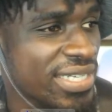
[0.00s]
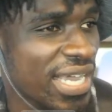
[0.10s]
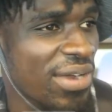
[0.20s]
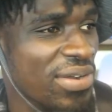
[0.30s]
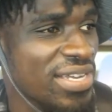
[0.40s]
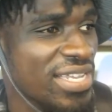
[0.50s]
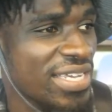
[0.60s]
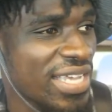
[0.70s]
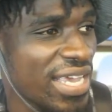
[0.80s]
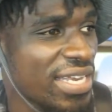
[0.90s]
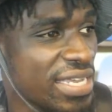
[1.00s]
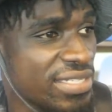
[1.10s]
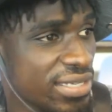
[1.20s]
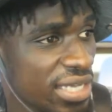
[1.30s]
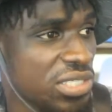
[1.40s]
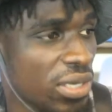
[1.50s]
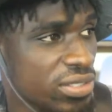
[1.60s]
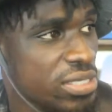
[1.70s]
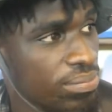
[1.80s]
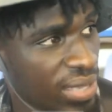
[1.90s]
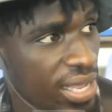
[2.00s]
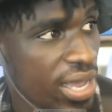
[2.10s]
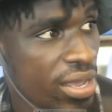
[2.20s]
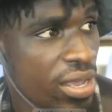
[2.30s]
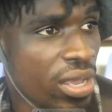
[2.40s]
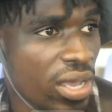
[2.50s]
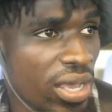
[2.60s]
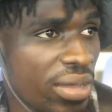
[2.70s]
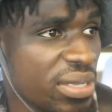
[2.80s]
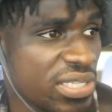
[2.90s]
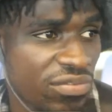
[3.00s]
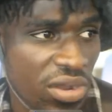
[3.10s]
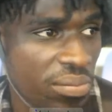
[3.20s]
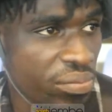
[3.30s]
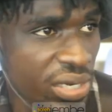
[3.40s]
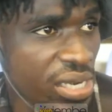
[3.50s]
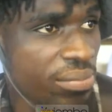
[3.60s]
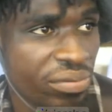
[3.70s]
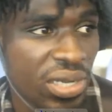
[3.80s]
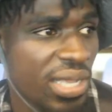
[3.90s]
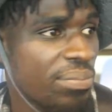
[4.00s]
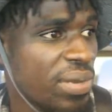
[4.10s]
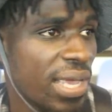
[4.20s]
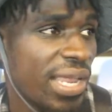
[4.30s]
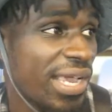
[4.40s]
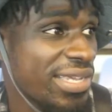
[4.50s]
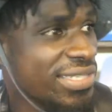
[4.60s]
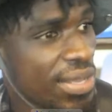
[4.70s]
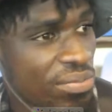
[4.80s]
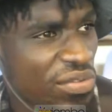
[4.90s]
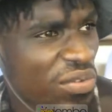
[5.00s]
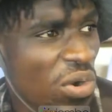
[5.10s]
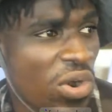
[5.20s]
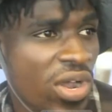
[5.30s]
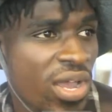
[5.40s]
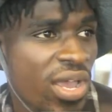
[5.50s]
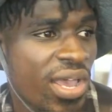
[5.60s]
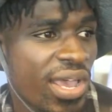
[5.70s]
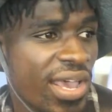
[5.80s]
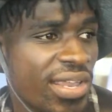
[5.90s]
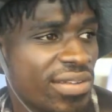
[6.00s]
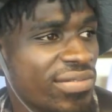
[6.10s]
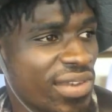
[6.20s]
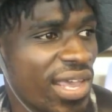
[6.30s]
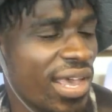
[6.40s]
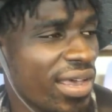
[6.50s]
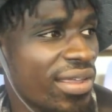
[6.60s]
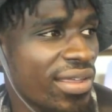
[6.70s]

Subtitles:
currently, again, he's the national team player. He's a very brilliant player, like I said before. And yeah.